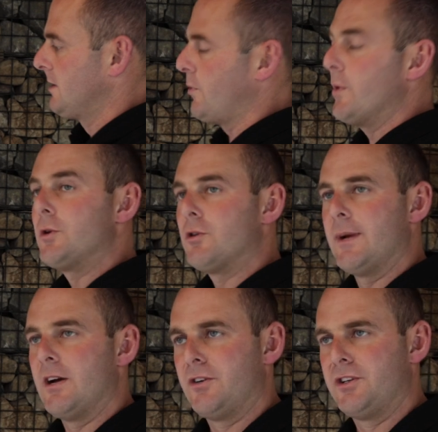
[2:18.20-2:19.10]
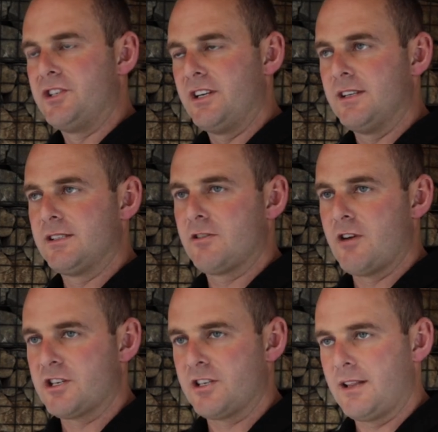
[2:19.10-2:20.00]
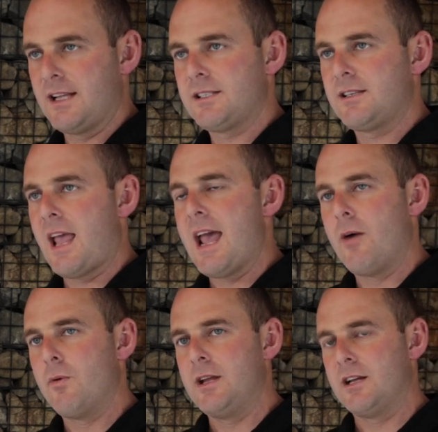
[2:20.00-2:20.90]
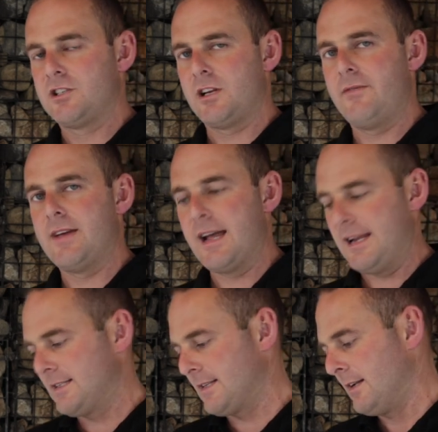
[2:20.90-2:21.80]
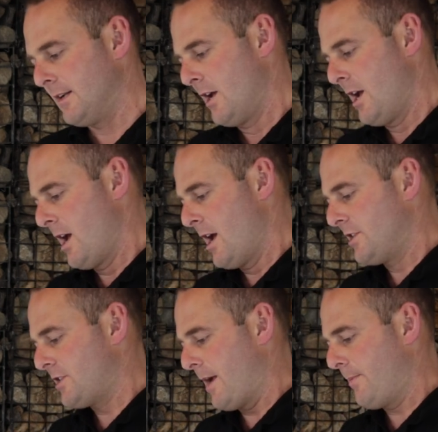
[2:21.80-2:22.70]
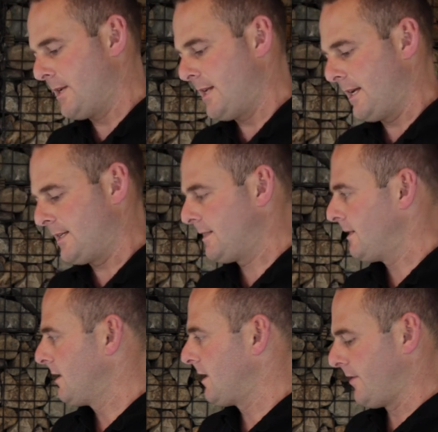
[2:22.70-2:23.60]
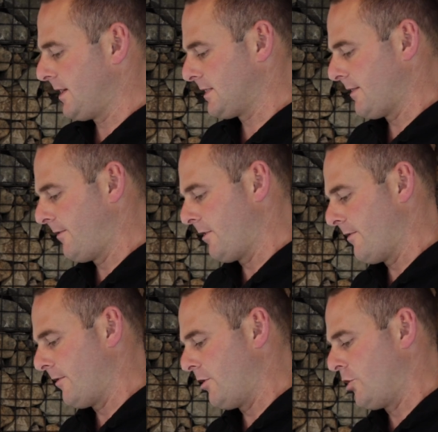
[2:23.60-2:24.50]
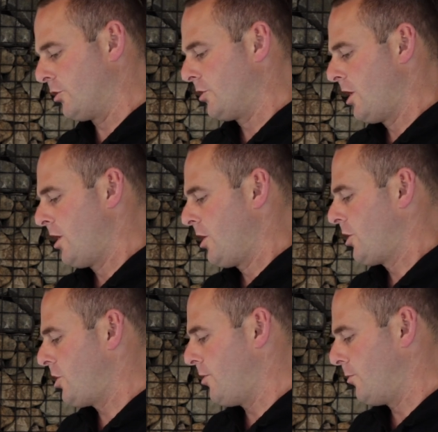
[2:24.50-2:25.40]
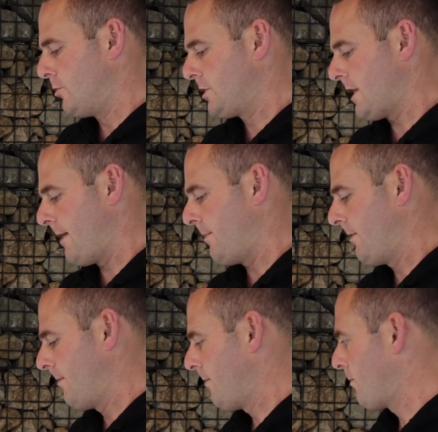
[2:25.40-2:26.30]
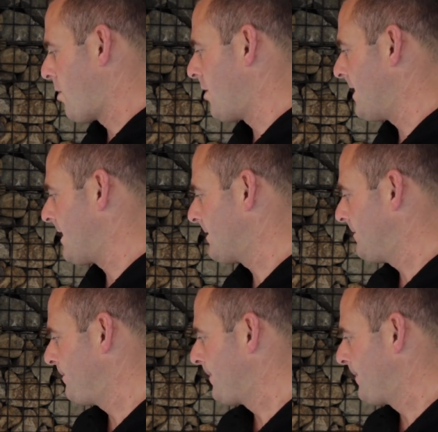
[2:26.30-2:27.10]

When we talk about autogenous crushing, that's how we achieve our excellent shape index, giving us a very, very good cubical shape product.